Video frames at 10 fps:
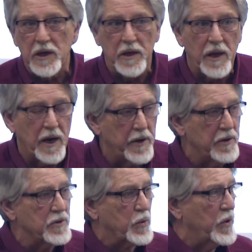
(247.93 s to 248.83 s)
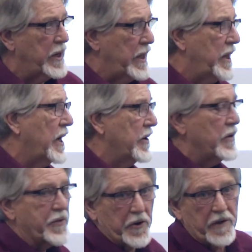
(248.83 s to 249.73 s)
in the 120 to
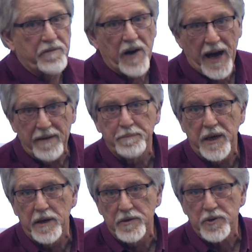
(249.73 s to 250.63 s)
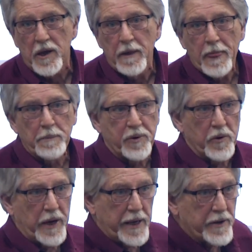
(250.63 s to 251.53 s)
135 bins
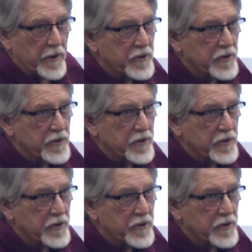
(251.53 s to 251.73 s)
per acre.